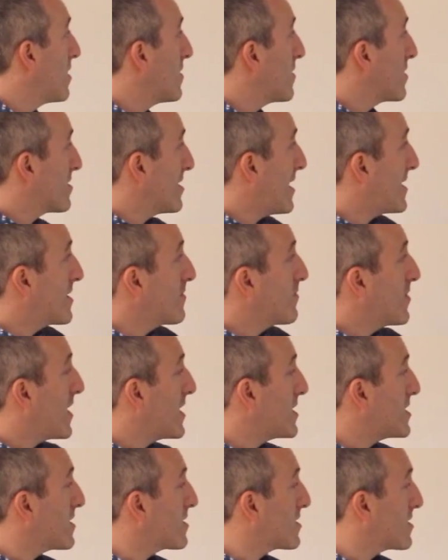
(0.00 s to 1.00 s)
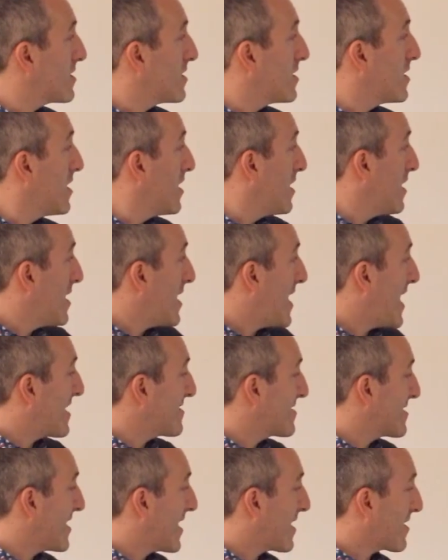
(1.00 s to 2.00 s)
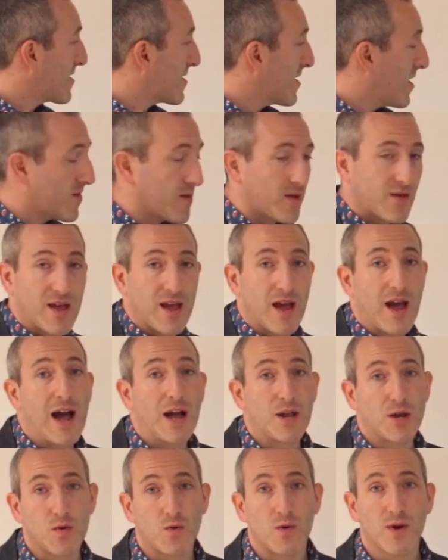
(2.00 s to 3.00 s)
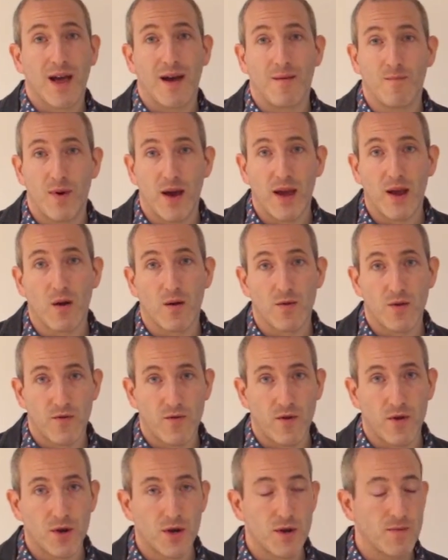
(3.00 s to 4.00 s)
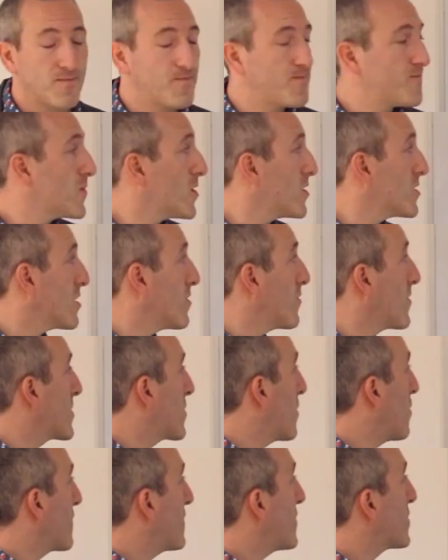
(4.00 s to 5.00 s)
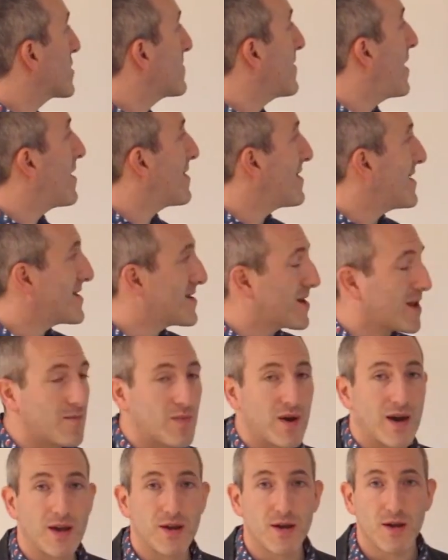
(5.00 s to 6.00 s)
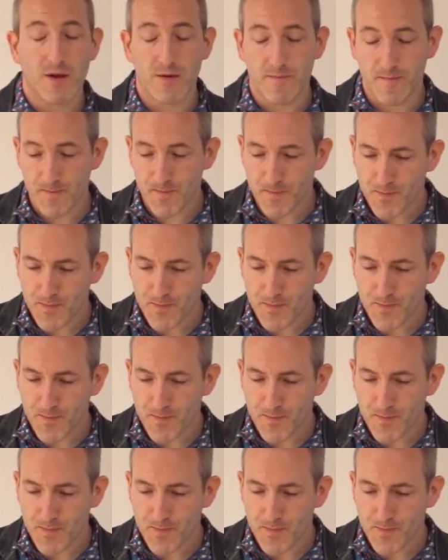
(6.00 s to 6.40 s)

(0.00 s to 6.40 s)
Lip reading: There's landing pages, ad text, and there's the actual campaign construction. So if we talk first about landing pages,